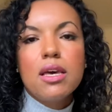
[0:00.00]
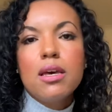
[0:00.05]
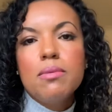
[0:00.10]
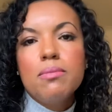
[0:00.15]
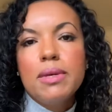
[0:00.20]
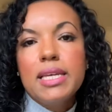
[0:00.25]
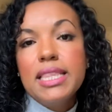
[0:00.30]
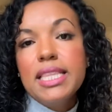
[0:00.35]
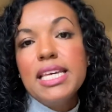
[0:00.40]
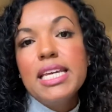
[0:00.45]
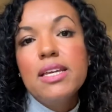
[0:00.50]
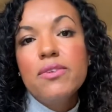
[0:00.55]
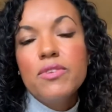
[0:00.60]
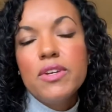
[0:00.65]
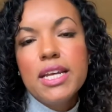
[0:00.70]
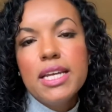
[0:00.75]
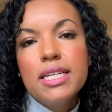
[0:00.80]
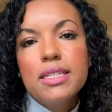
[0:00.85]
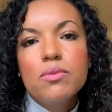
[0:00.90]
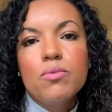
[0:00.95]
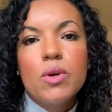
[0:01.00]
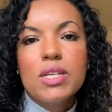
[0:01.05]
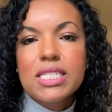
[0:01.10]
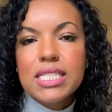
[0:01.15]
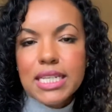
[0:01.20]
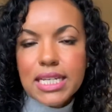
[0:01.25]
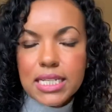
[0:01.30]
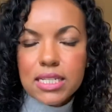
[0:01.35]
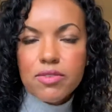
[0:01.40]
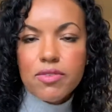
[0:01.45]
them in the evening once
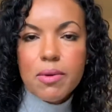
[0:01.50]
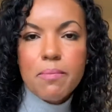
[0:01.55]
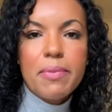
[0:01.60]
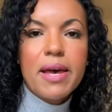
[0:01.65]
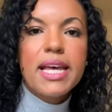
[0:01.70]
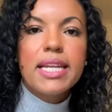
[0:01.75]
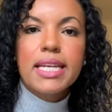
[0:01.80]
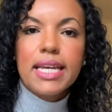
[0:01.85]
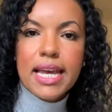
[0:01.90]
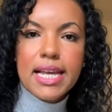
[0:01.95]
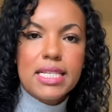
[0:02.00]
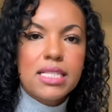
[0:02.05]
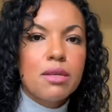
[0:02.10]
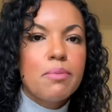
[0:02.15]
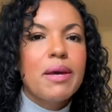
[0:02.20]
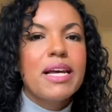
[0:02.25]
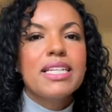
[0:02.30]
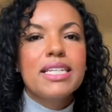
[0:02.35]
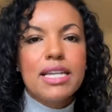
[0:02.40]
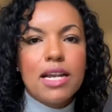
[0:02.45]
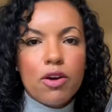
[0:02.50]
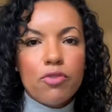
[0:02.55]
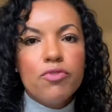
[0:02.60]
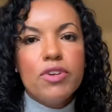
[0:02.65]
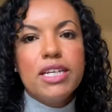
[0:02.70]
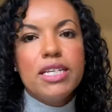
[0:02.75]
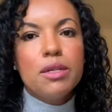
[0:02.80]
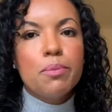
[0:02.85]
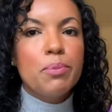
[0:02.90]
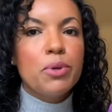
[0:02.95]
the kids are in bed, I get into bed and I'll
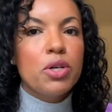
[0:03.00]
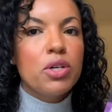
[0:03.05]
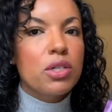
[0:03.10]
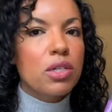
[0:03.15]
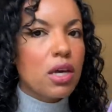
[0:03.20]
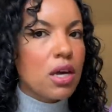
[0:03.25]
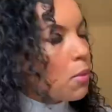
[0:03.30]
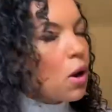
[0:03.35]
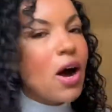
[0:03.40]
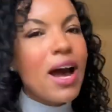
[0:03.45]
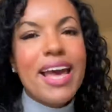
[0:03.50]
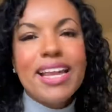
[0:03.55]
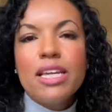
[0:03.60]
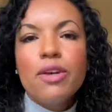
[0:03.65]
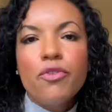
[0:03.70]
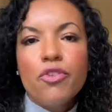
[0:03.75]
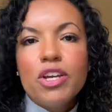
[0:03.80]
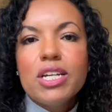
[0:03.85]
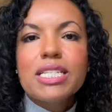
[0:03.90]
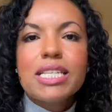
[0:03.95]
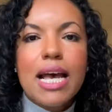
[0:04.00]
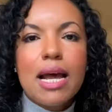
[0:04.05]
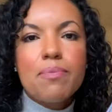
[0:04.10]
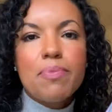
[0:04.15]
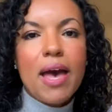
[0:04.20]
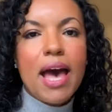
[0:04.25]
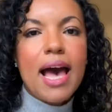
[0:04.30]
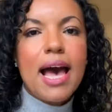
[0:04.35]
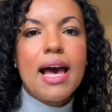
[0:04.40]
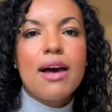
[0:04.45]
read a book, or any free time
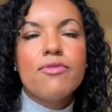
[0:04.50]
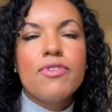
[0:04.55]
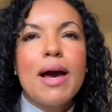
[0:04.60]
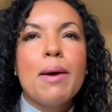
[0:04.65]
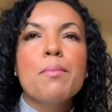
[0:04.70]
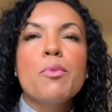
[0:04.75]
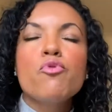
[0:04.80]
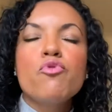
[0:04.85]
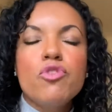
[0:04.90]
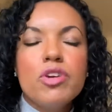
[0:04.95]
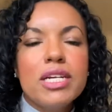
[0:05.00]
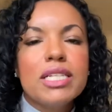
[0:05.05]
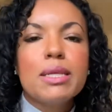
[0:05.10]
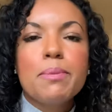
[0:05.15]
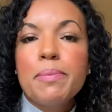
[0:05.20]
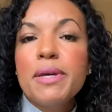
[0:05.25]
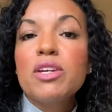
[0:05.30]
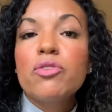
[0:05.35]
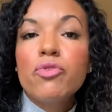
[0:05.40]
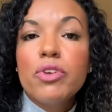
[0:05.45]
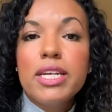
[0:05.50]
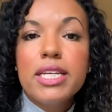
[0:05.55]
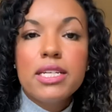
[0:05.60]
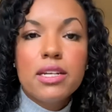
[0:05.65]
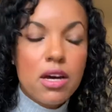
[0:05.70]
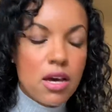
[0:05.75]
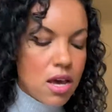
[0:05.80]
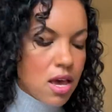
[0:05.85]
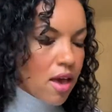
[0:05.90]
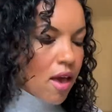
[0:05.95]
that I have. I'm a really big
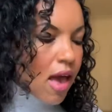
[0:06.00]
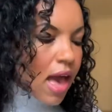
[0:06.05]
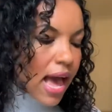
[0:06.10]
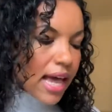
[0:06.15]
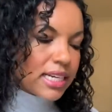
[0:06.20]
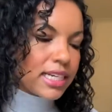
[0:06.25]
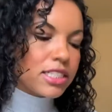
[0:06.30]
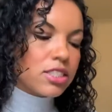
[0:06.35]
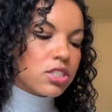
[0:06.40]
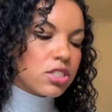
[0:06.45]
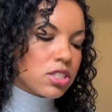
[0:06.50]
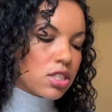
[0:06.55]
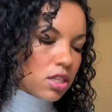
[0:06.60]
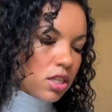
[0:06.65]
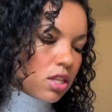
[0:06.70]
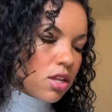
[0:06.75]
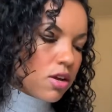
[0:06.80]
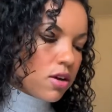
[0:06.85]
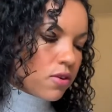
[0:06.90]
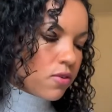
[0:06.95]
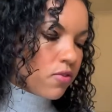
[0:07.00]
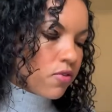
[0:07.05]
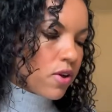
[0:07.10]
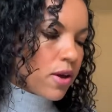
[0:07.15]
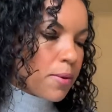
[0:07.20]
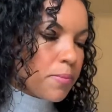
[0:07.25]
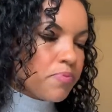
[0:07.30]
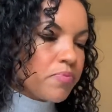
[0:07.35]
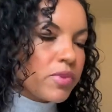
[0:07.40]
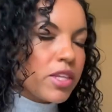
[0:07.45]
reader and I just love
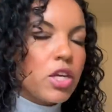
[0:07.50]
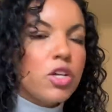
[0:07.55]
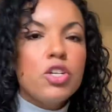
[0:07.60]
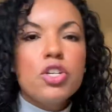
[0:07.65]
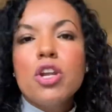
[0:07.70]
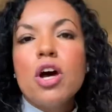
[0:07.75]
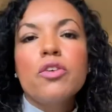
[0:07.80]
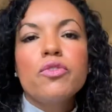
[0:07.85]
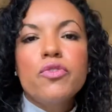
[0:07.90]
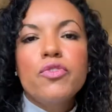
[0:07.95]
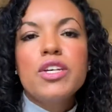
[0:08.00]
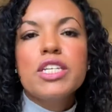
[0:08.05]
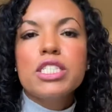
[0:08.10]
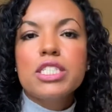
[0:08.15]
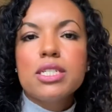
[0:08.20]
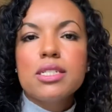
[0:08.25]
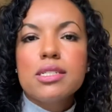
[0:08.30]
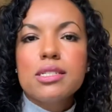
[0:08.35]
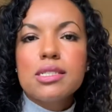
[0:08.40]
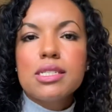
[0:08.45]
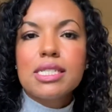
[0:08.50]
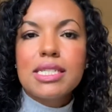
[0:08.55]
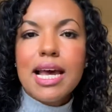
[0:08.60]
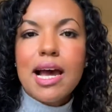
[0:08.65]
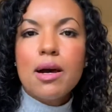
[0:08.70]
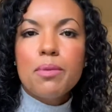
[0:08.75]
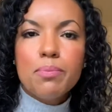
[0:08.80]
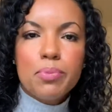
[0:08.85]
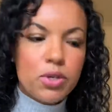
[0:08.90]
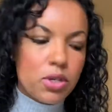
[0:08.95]
non-fiction
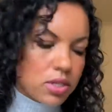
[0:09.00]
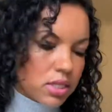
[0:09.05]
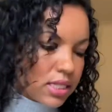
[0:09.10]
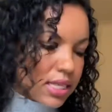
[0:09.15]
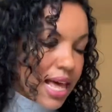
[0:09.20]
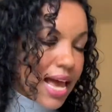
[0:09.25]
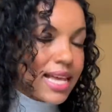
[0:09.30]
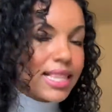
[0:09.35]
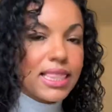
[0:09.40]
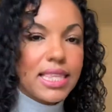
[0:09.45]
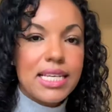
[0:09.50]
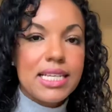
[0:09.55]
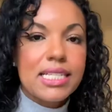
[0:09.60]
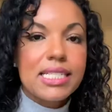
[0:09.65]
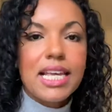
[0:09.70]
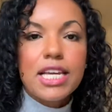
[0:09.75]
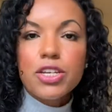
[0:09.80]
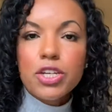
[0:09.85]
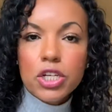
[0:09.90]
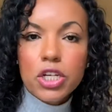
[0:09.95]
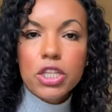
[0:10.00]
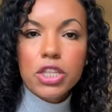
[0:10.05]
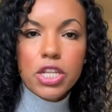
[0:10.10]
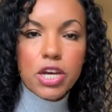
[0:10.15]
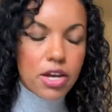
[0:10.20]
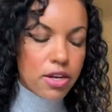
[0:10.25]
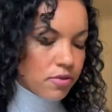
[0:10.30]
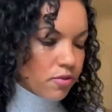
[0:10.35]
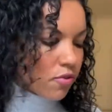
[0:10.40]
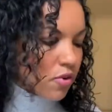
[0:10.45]
style books like these that you can
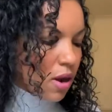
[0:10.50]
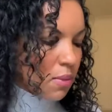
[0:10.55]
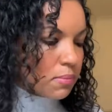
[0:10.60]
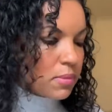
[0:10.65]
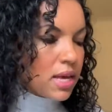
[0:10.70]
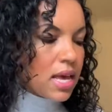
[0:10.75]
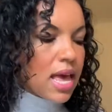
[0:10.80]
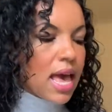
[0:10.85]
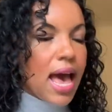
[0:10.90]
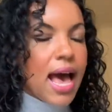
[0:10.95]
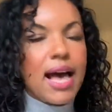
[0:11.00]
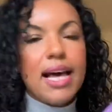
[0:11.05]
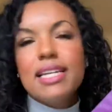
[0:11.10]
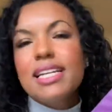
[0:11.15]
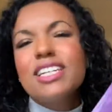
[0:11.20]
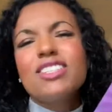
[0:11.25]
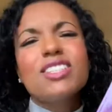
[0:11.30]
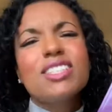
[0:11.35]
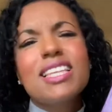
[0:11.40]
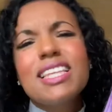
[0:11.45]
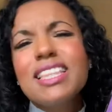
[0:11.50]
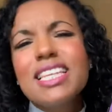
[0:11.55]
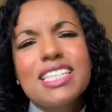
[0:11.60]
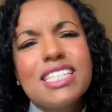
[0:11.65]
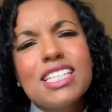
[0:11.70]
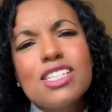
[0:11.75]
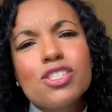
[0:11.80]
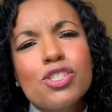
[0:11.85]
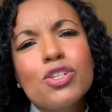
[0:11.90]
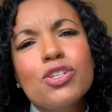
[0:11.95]
learn from, and I just think
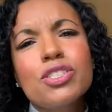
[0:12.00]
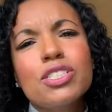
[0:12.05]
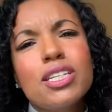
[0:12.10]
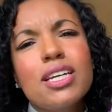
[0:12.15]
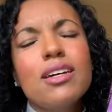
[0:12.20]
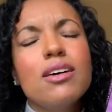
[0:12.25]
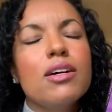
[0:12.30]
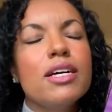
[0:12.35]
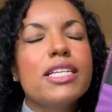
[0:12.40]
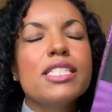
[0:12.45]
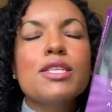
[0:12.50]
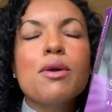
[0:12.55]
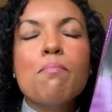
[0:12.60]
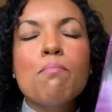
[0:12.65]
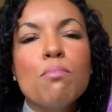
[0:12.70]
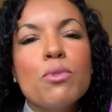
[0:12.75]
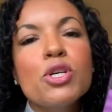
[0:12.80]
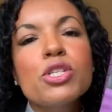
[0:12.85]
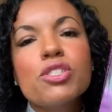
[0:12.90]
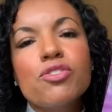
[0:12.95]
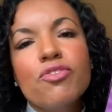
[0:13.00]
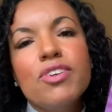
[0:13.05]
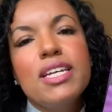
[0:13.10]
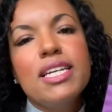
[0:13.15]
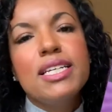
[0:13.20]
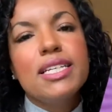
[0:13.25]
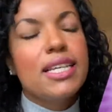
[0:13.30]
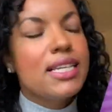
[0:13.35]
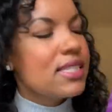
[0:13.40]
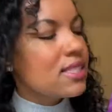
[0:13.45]
this is such it's a must
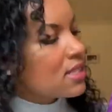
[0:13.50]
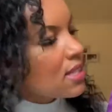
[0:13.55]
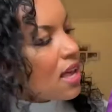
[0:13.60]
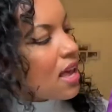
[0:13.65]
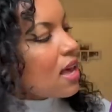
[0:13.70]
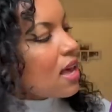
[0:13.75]
read.